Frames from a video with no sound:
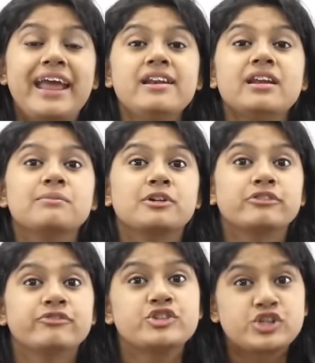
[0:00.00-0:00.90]
n number
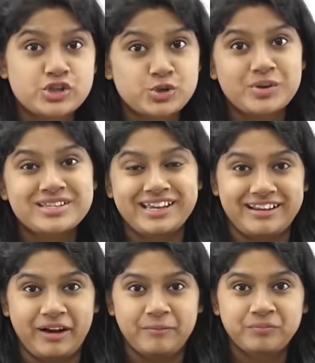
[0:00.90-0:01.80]
of fishes to its
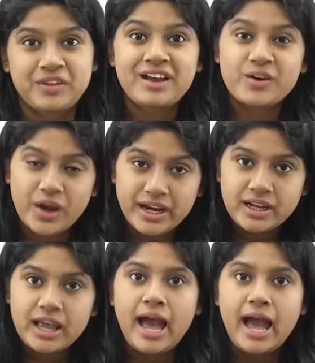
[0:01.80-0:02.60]
area, right?